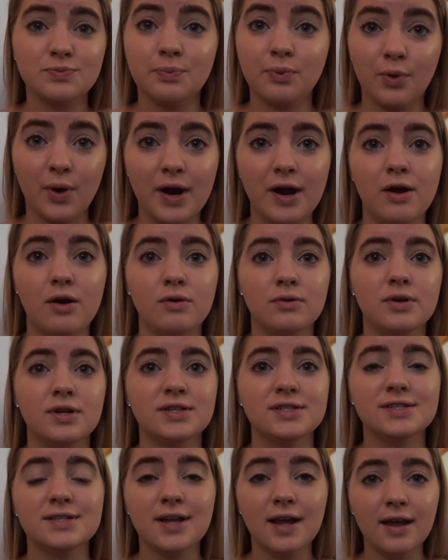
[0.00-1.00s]
brown.
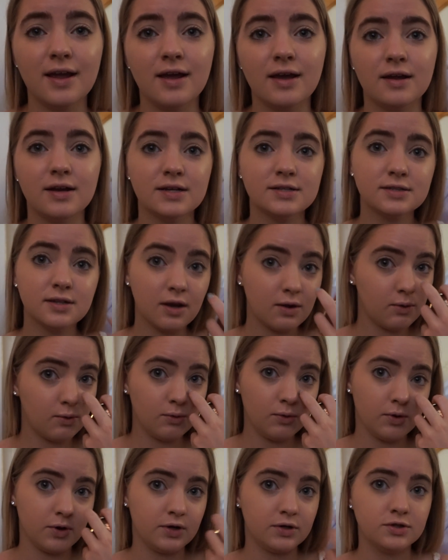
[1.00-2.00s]
It's tan. It's not
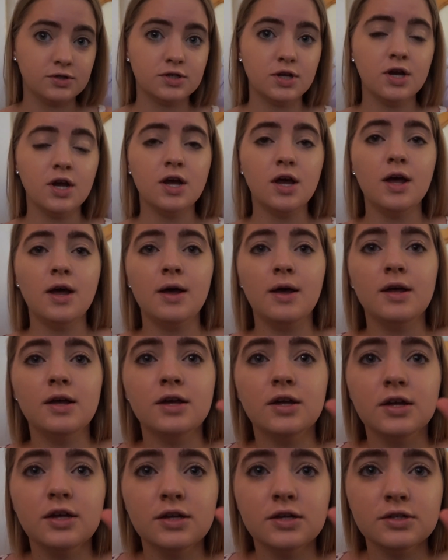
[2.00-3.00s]
orange.
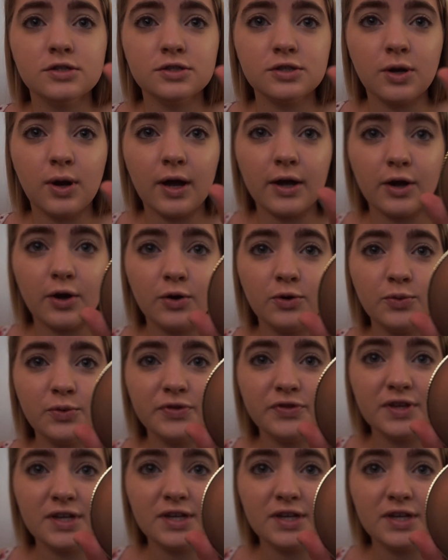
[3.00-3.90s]
So I go in with